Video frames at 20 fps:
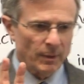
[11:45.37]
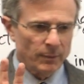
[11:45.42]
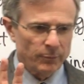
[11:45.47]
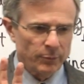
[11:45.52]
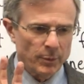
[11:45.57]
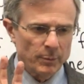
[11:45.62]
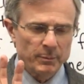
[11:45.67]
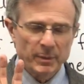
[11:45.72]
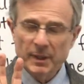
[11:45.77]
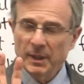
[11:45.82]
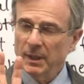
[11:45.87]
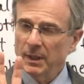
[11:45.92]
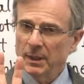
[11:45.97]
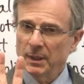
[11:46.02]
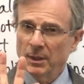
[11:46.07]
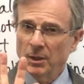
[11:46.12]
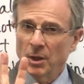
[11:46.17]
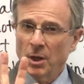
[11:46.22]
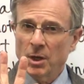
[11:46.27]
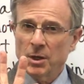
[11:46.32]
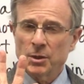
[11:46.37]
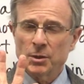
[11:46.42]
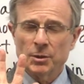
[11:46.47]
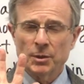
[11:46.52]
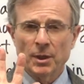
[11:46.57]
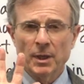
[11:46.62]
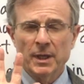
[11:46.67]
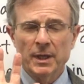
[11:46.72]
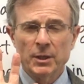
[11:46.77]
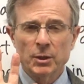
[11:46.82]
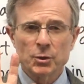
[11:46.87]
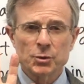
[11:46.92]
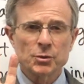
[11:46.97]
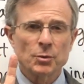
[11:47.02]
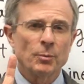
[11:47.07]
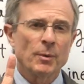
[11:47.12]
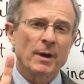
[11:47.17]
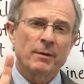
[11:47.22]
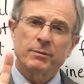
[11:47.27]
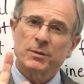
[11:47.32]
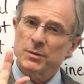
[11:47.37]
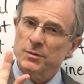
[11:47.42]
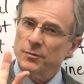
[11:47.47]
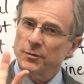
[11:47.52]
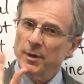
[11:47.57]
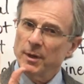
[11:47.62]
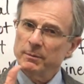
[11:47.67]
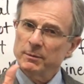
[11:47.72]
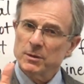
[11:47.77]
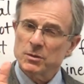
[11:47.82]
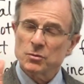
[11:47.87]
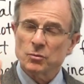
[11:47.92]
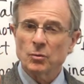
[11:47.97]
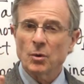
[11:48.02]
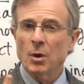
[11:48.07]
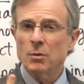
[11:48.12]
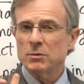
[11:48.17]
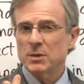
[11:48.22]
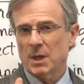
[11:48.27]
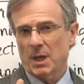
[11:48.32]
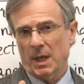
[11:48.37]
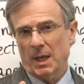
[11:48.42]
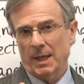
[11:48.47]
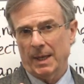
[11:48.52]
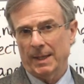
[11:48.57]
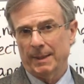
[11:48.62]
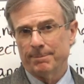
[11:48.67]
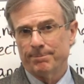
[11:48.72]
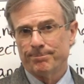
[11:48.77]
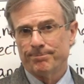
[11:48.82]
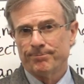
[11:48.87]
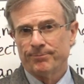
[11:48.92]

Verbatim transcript: from being in a non-inertial reference frame that's rotating.